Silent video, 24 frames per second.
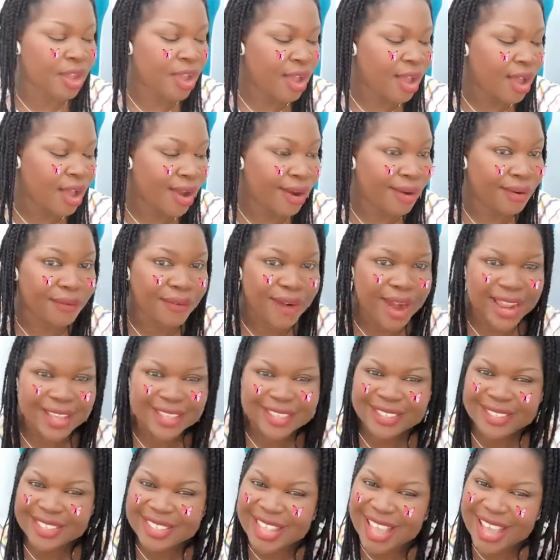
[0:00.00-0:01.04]
All right,
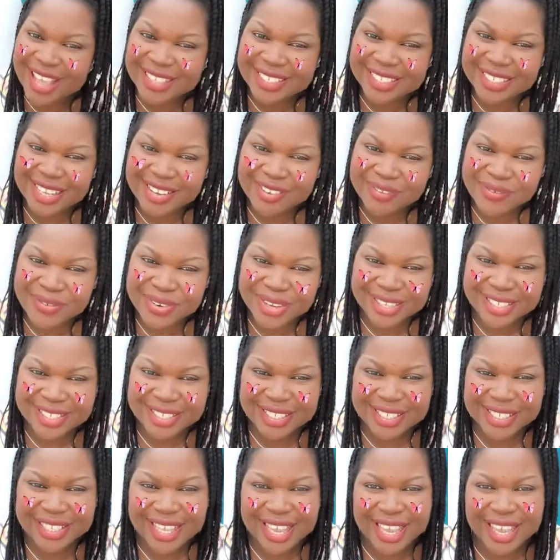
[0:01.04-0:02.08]
so that's it for
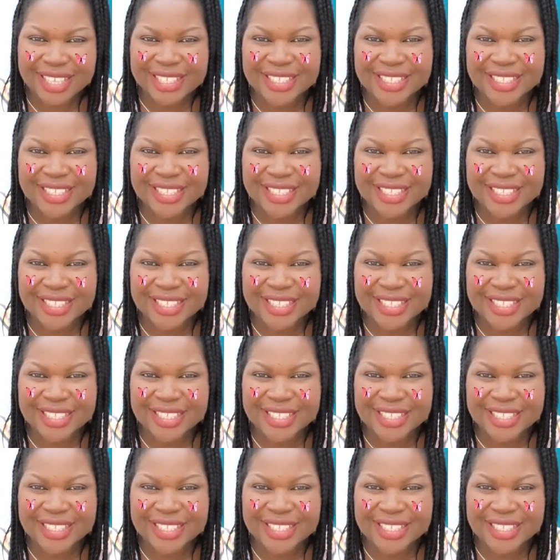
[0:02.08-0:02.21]
today.